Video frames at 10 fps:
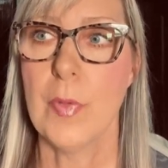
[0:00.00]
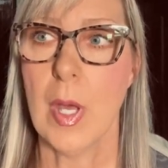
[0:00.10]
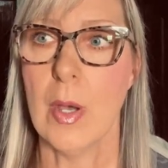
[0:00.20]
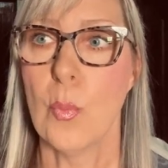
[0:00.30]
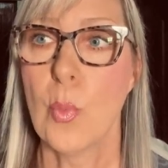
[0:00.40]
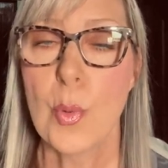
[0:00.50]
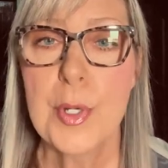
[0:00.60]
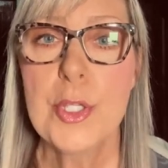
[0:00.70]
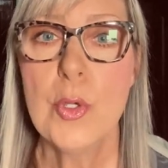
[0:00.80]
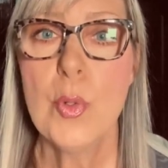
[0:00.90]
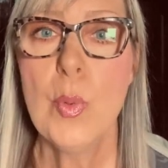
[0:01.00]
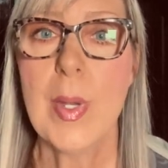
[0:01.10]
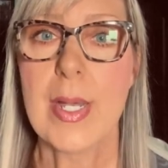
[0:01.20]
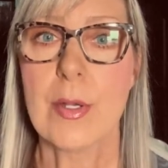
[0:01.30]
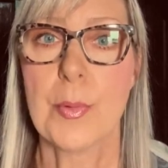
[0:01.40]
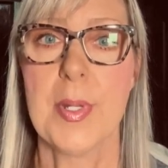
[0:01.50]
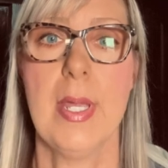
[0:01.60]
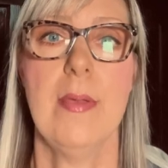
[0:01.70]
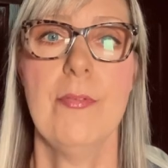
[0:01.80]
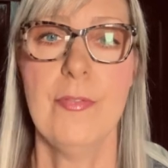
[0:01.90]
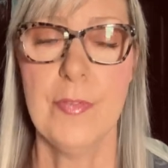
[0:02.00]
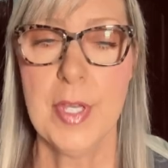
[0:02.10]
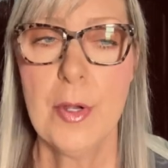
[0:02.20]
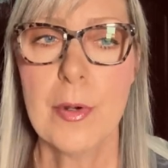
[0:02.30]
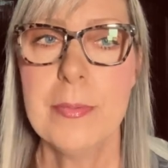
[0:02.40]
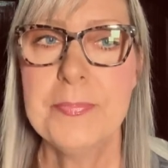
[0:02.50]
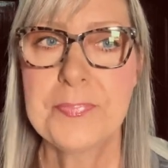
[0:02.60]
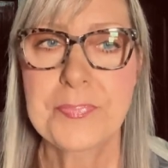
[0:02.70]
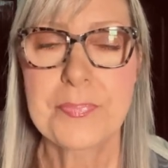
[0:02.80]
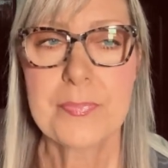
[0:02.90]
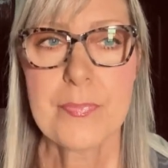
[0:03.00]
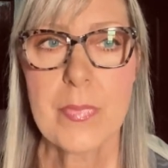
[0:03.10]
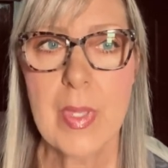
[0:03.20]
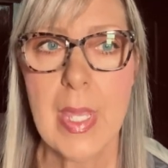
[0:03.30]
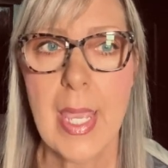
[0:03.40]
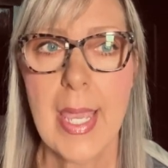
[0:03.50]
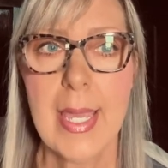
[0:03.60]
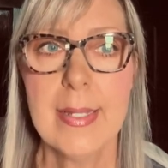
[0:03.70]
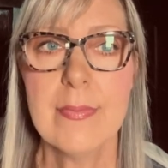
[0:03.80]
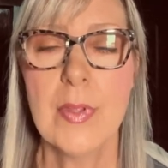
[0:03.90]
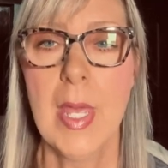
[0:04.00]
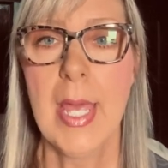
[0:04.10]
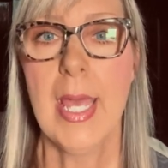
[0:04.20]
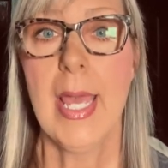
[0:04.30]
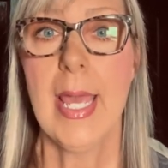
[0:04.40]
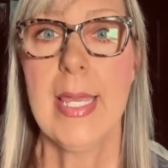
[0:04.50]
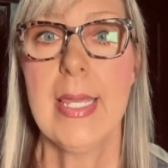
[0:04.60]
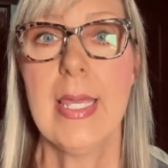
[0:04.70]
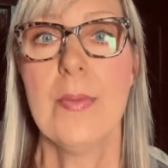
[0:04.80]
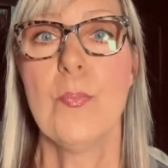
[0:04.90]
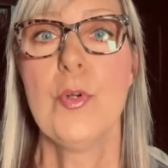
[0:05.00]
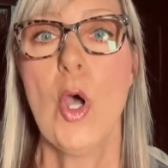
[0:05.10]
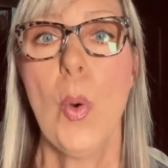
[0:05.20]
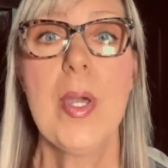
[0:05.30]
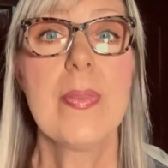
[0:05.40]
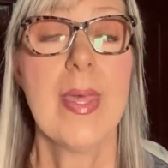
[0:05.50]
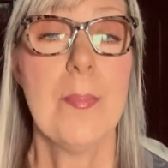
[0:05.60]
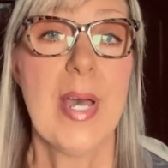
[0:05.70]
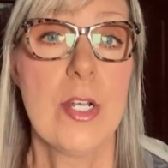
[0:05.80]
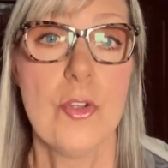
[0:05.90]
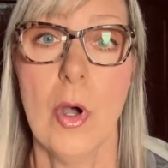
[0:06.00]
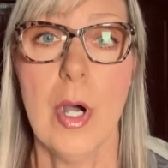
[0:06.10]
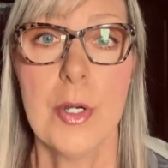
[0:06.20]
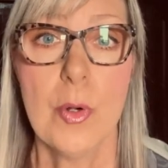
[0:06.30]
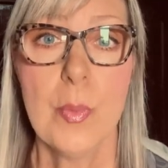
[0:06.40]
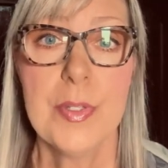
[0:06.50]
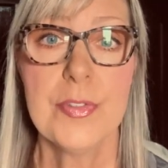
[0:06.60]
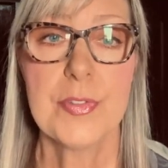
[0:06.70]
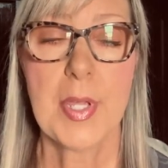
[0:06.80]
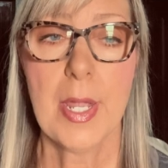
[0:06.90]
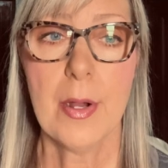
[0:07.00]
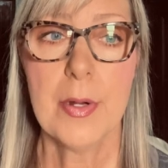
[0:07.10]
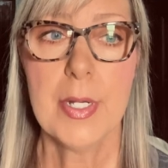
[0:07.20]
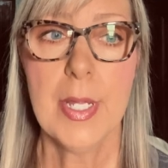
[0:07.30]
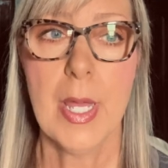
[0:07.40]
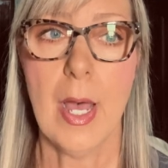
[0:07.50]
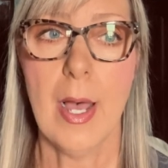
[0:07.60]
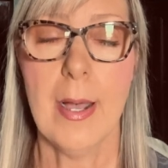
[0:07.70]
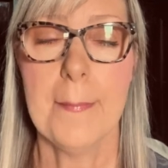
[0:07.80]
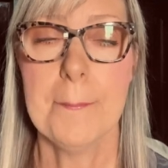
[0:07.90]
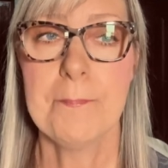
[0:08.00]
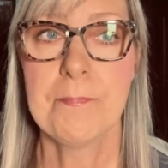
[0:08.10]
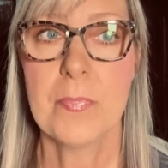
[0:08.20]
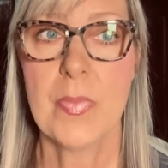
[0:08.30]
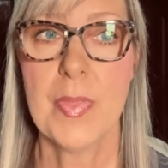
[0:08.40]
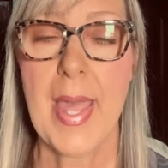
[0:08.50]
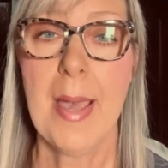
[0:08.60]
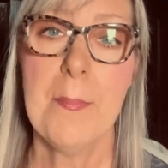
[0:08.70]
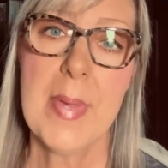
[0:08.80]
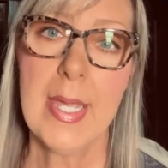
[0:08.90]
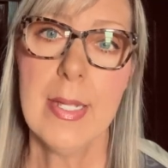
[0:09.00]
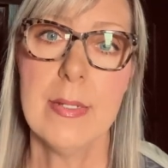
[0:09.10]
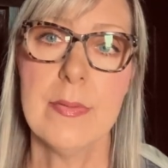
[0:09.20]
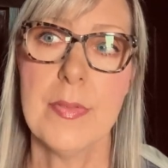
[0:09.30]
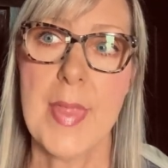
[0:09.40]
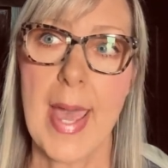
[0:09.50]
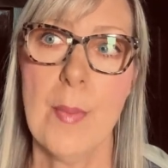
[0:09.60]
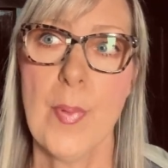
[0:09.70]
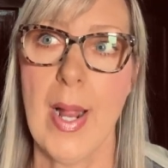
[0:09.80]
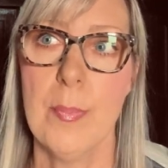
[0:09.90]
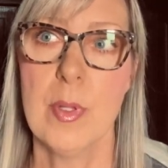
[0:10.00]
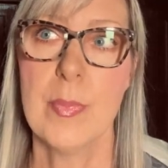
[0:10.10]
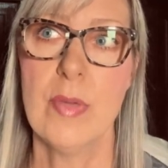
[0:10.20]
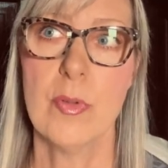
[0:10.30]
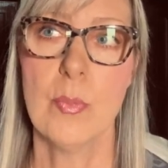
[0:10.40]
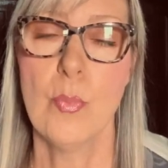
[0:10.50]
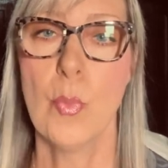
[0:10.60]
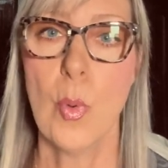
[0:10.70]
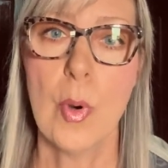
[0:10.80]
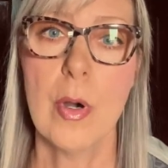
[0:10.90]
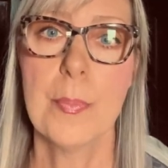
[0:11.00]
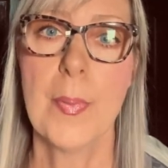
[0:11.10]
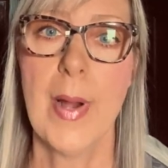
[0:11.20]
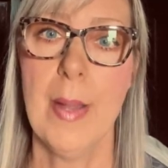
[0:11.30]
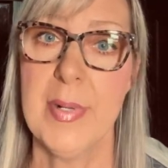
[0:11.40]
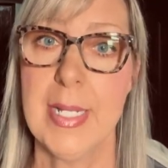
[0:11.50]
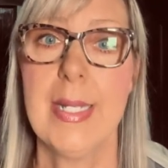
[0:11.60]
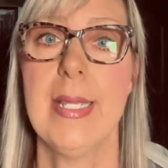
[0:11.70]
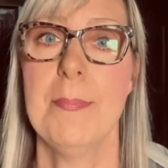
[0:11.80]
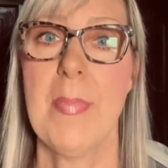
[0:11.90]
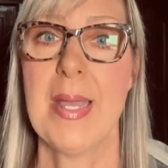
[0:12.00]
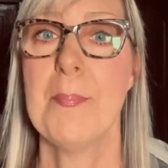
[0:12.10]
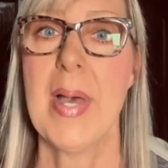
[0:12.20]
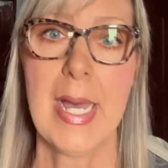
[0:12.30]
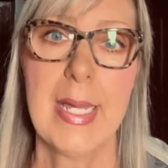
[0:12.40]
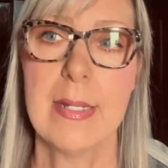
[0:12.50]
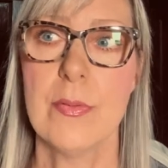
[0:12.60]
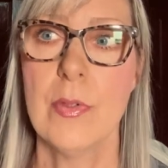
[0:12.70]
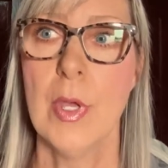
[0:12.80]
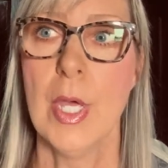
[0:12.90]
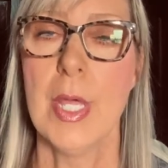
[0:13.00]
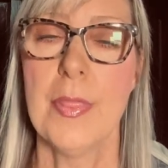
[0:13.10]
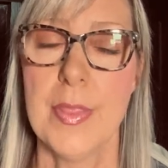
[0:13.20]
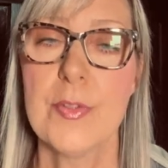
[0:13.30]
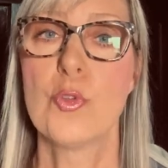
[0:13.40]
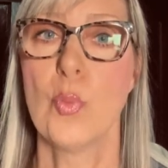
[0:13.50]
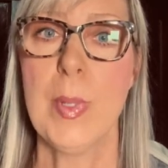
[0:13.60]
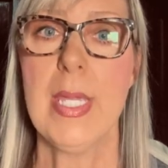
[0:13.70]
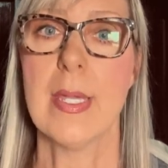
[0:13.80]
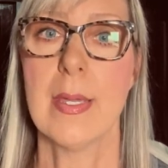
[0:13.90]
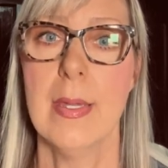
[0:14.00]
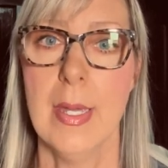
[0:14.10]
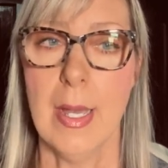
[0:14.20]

worry you and create fear. And knowing that my daughter was scared, that made that problem even more prominent in my mind this week.